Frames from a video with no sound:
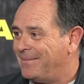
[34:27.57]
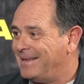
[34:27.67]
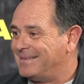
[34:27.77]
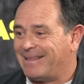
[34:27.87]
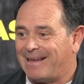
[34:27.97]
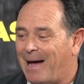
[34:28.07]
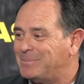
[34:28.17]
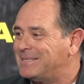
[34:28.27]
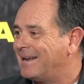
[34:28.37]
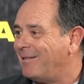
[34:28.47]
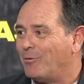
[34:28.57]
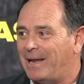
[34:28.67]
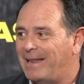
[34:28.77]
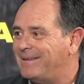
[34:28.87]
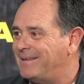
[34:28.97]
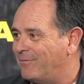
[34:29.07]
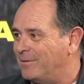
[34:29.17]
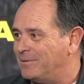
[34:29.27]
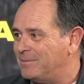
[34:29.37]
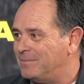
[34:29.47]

He's like, the cop's not going to learn anything different.